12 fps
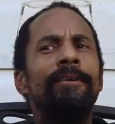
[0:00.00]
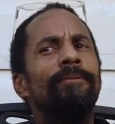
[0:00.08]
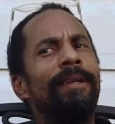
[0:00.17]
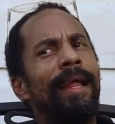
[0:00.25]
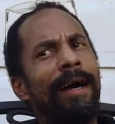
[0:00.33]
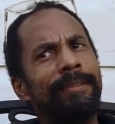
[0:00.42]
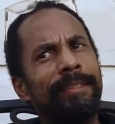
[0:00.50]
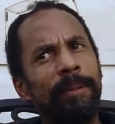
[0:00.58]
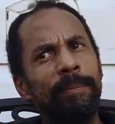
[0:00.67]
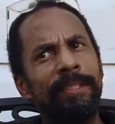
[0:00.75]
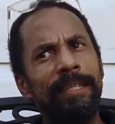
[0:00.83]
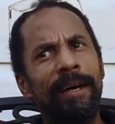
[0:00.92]
relax
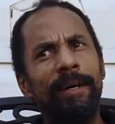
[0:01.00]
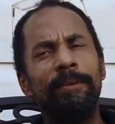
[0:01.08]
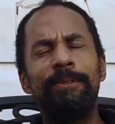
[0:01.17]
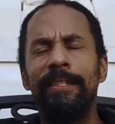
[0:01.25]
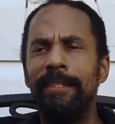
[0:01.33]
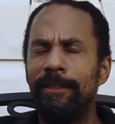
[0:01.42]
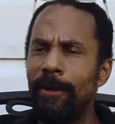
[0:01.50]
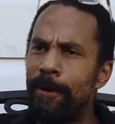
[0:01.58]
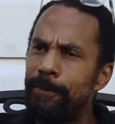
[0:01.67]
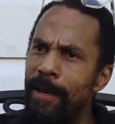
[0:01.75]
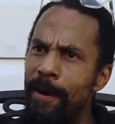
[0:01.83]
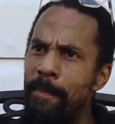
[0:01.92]
themselves, ease
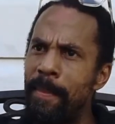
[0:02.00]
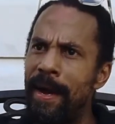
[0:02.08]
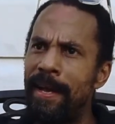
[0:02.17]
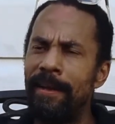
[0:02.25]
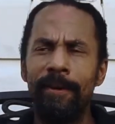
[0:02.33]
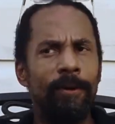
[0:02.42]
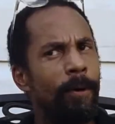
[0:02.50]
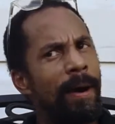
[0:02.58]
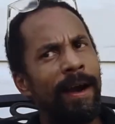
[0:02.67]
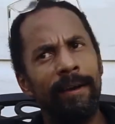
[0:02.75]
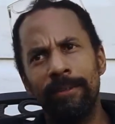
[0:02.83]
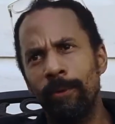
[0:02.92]
off their mind, and go
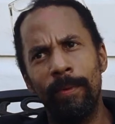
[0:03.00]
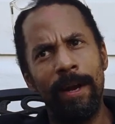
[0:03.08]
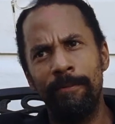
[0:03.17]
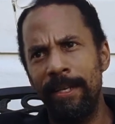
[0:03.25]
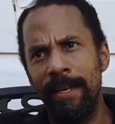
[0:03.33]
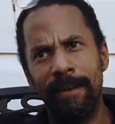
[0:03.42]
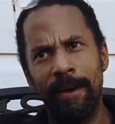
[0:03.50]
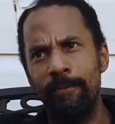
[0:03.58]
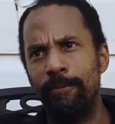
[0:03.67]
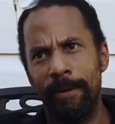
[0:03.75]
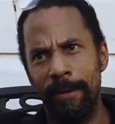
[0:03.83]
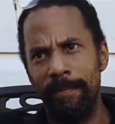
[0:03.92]
back to wherever they come
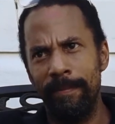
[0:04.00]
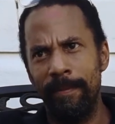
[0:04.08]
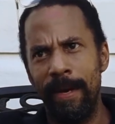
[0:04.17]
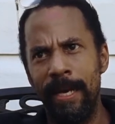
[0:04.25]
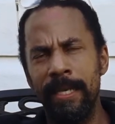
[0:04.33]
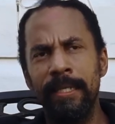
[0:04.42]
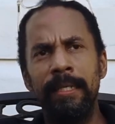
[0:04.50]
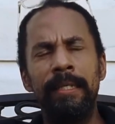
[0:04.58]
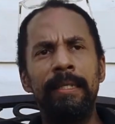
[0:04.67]
from, right?